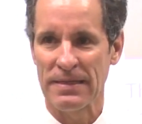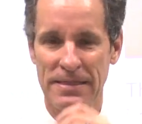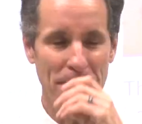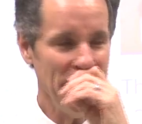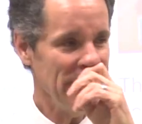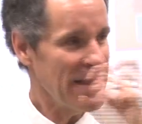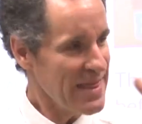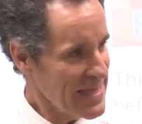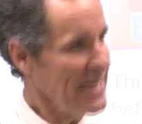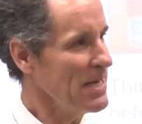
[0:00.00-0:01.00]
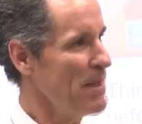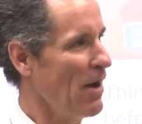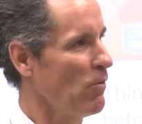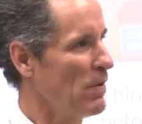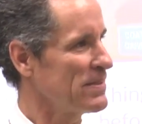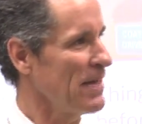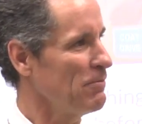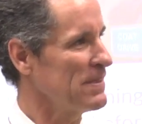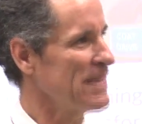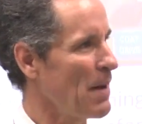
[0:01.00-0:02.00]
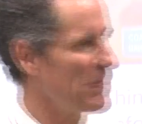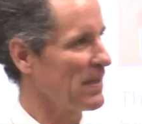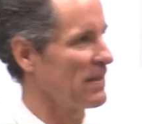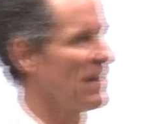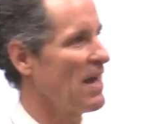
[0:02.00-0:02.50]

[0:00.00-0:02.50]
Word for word: Something to think about what's happening in